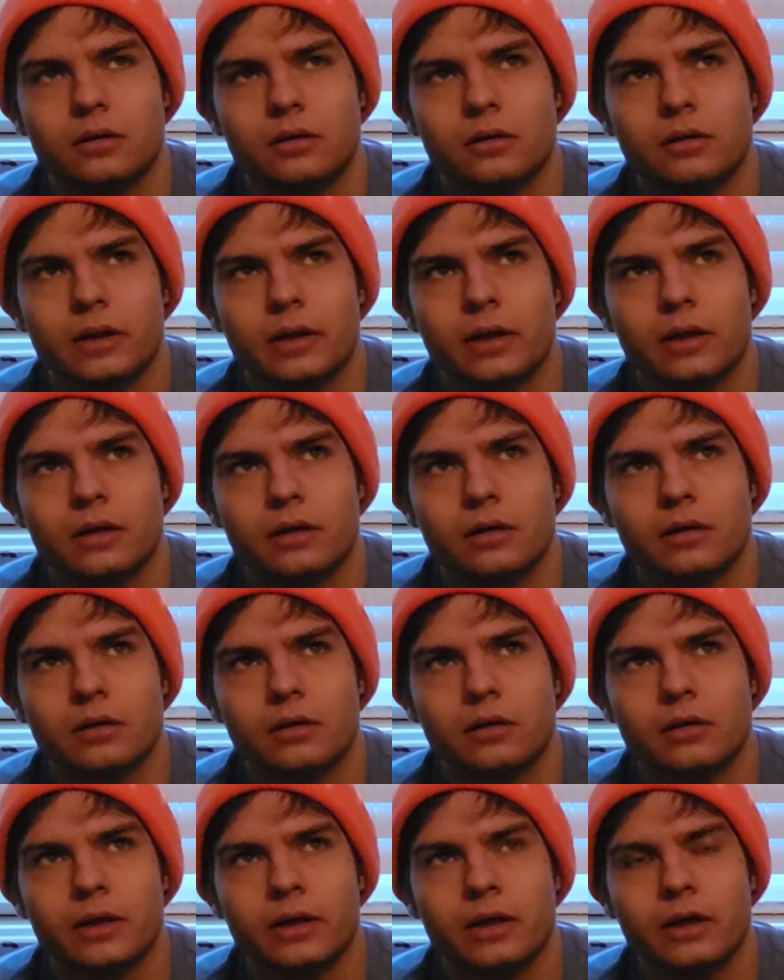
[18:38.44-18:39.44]
Like
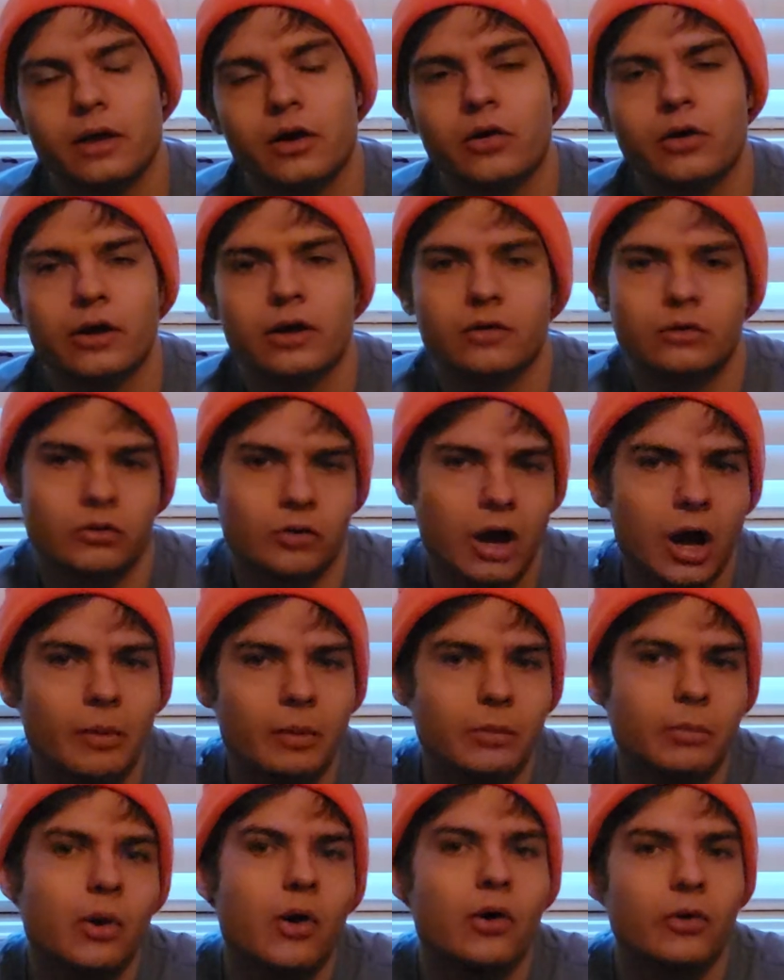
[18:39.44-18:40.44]
okay, they're
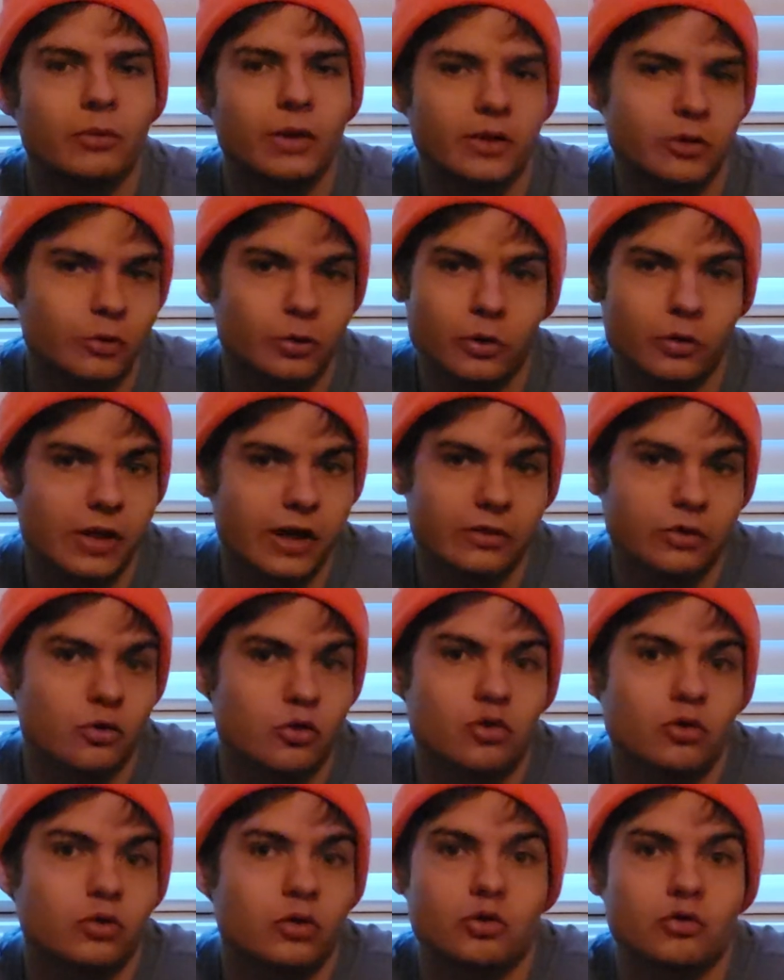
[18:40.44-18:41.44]
omnipotent, right? So they're like the
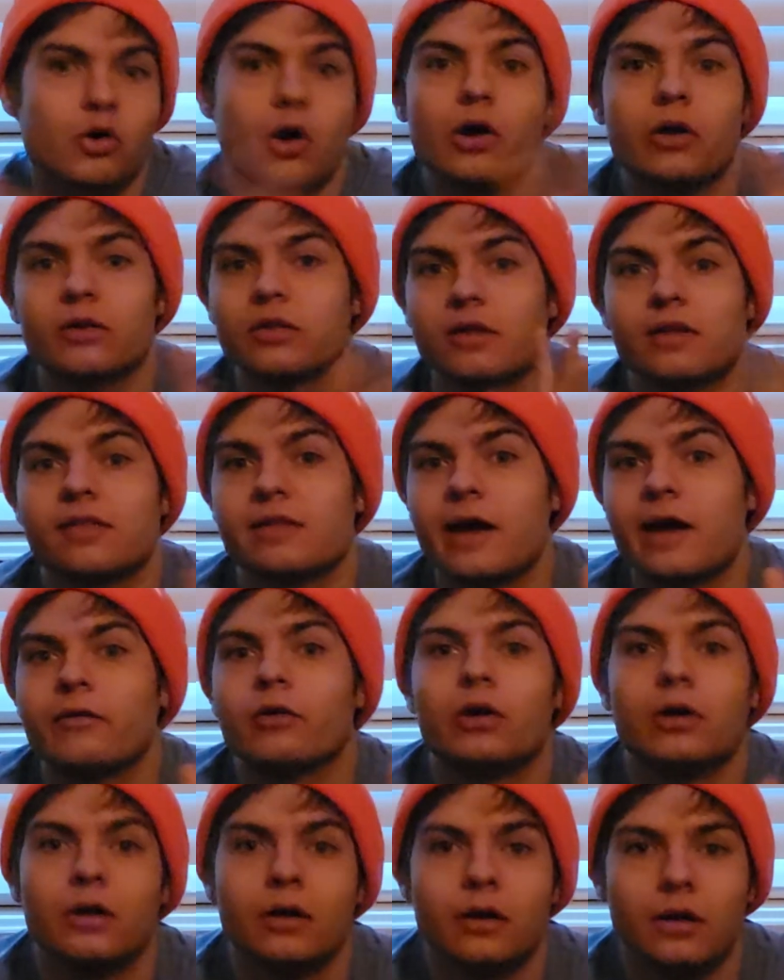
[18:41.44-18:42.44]
strongest things
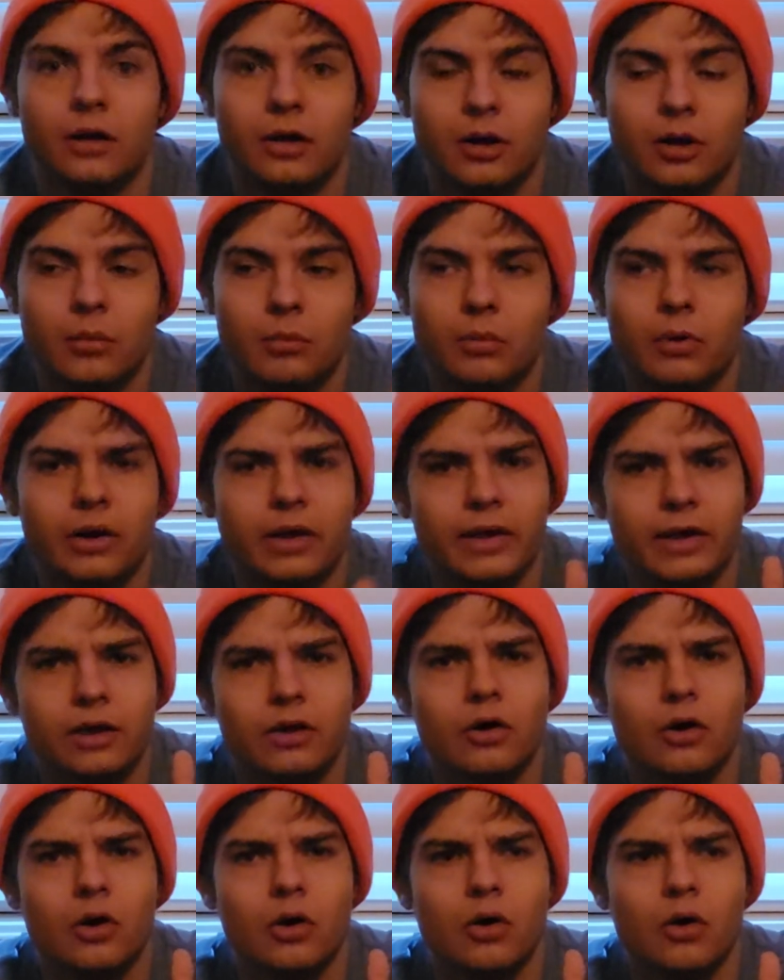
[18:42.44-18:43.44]
ever. But like,
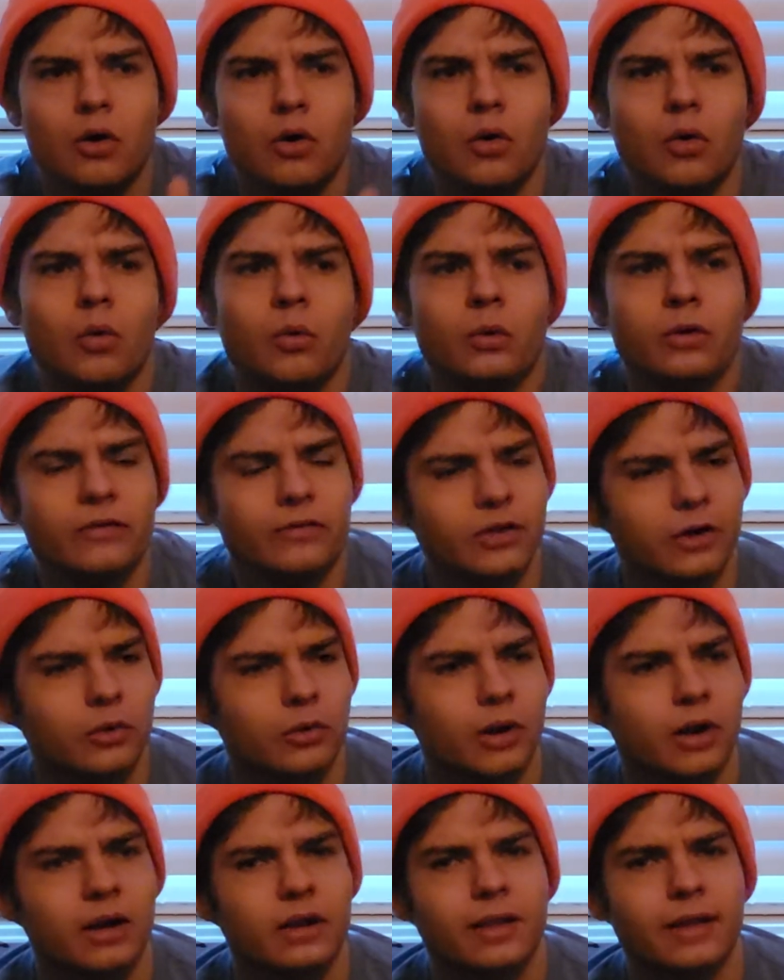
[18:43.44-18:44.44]
what if they
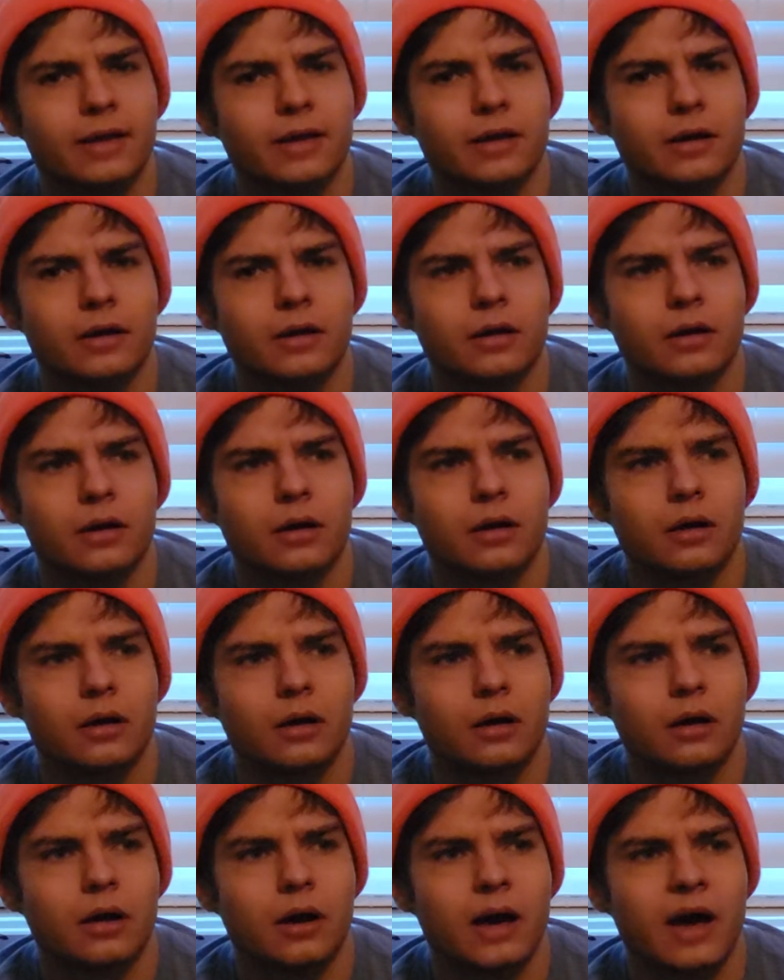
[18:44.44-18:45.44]
created like
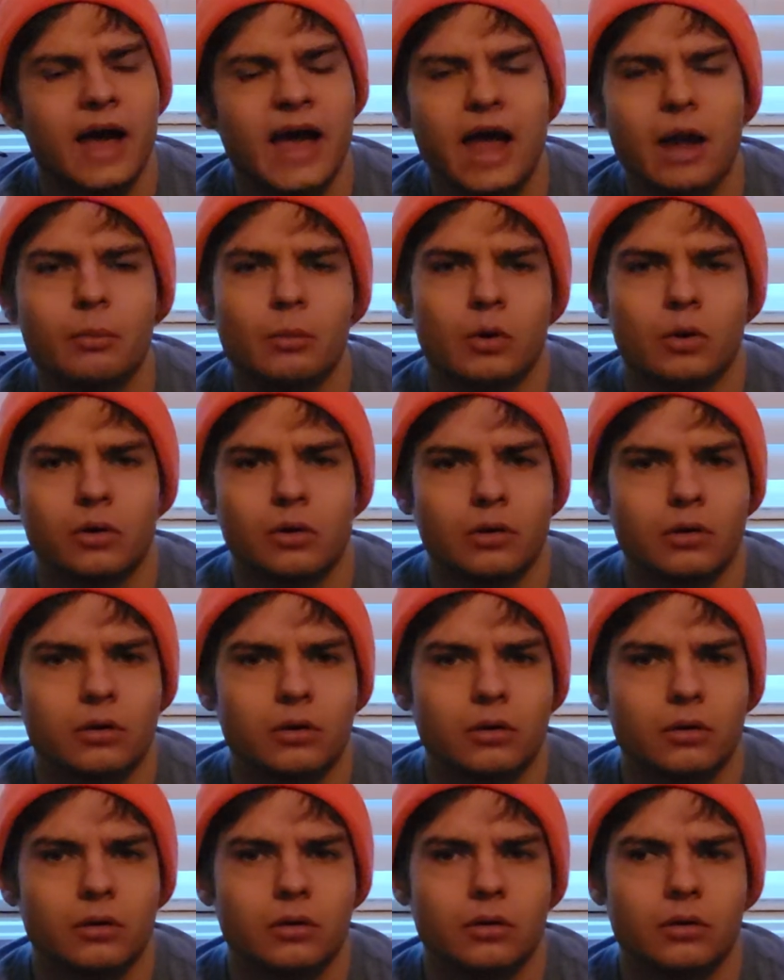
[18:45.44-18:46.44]
a hamburger
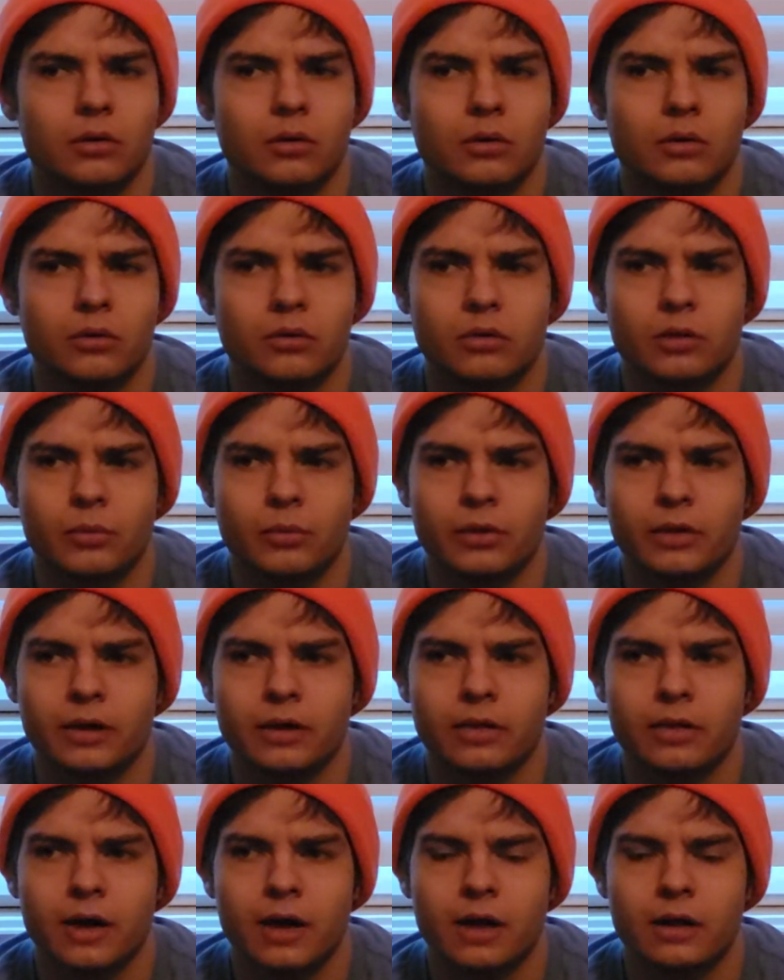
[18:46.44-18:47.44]
or something
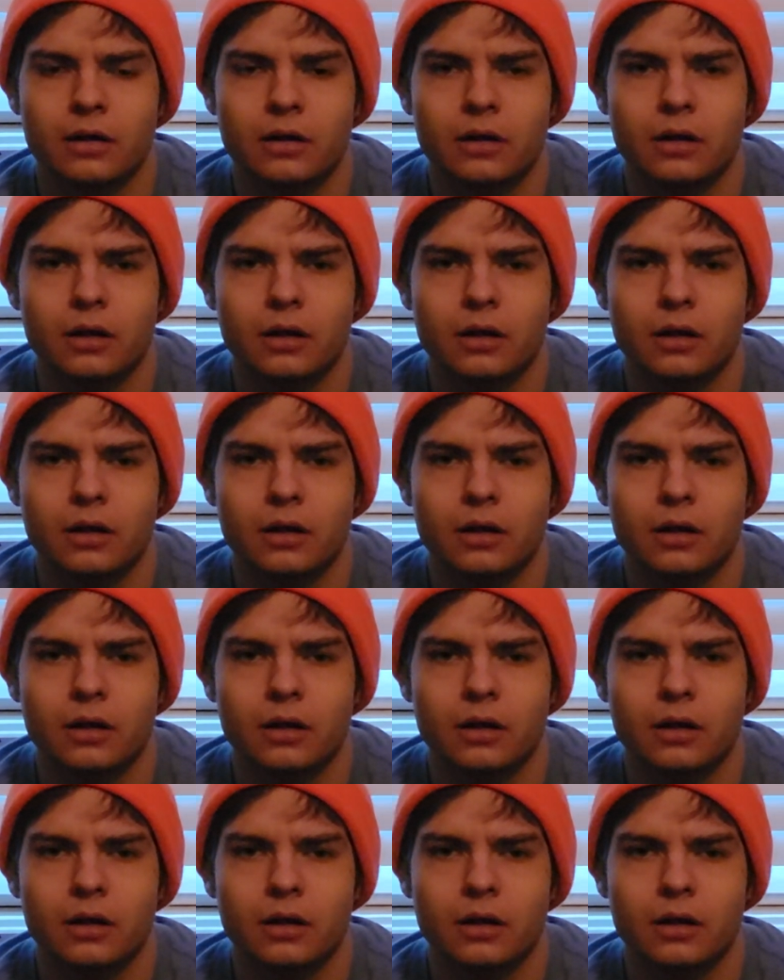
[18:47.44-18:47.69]
like that?